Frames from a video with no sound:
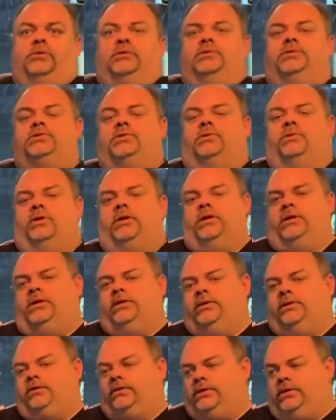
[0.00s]
So I
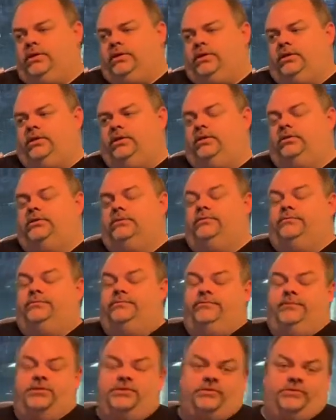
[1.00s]
carry
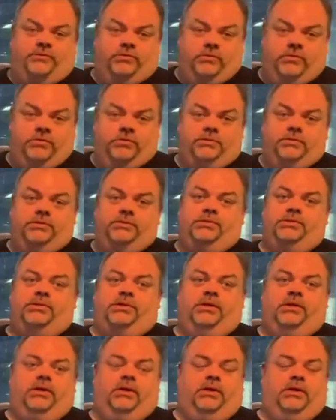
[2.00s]
fish foods
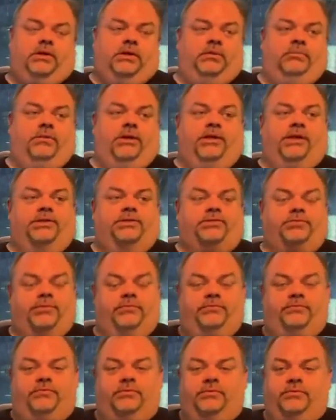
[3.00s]
and
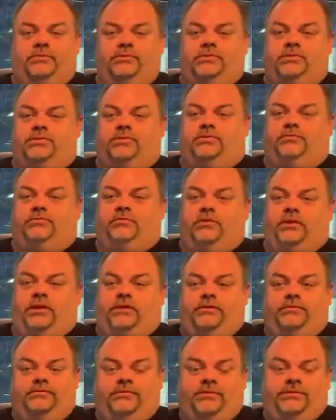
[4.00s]
shrimp foods. So for like
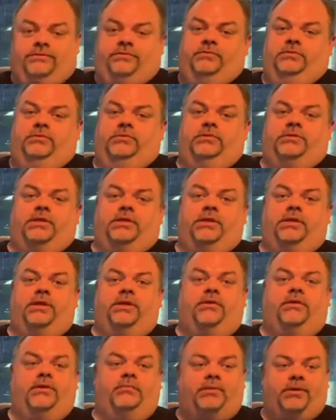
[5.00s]
the fish foods, I
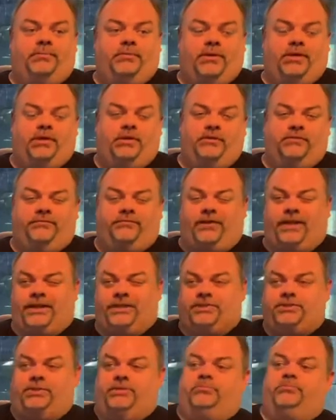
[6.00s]
carry my main
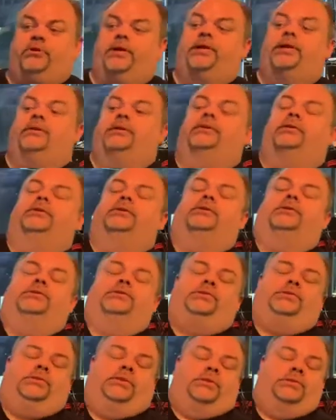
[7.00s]
flagship brand
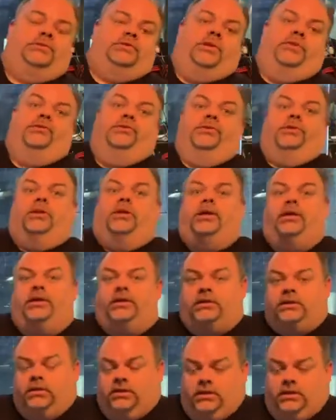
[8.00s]
is Southern Delight.